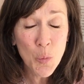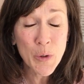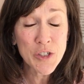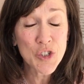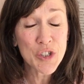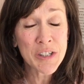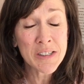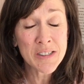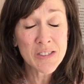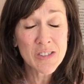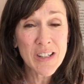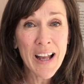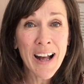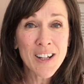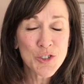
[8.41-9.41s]
which
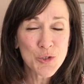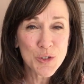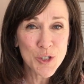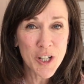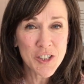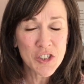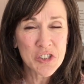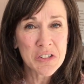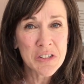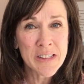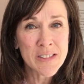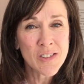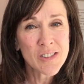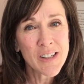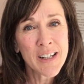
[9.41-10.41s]
is astrological
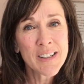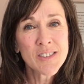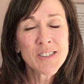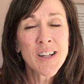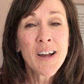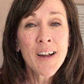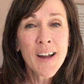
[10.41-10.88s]
insights